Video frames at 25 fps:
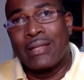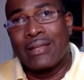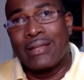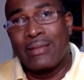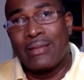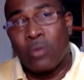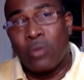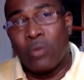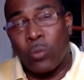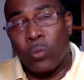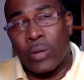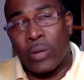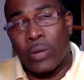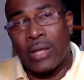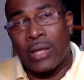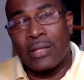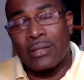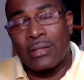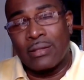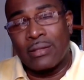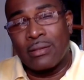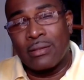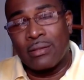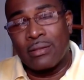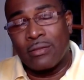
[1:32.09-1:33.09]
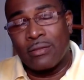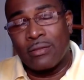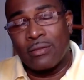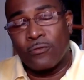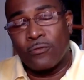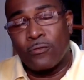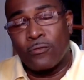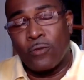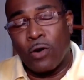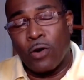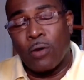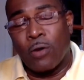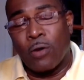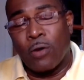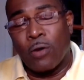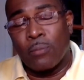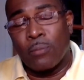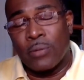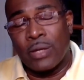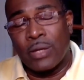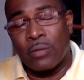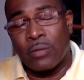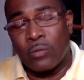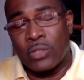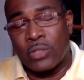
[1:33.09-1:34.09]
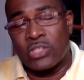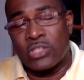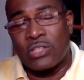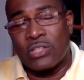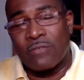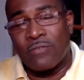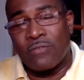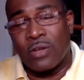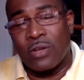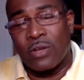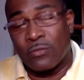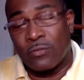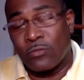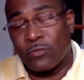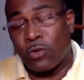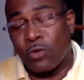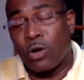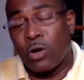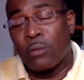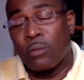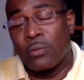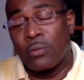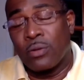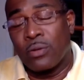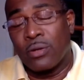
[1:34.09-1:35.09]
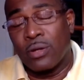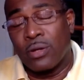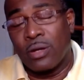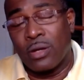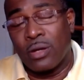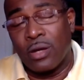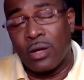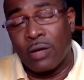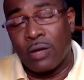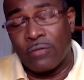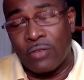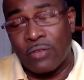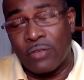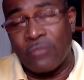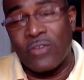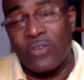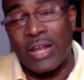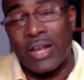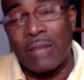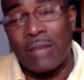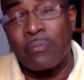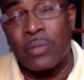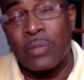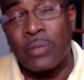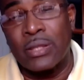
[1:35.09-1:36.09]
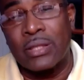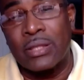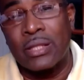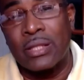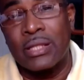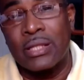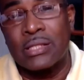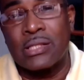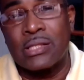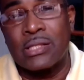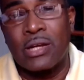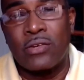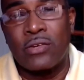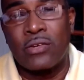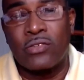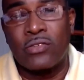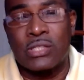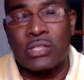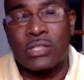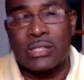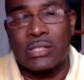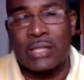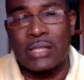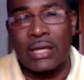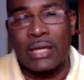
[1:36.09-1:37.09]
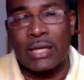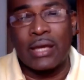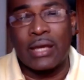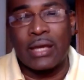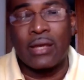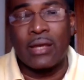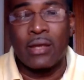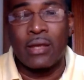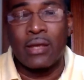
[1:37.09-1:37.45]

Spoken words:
the way, the form in which the form of development that this country is taking,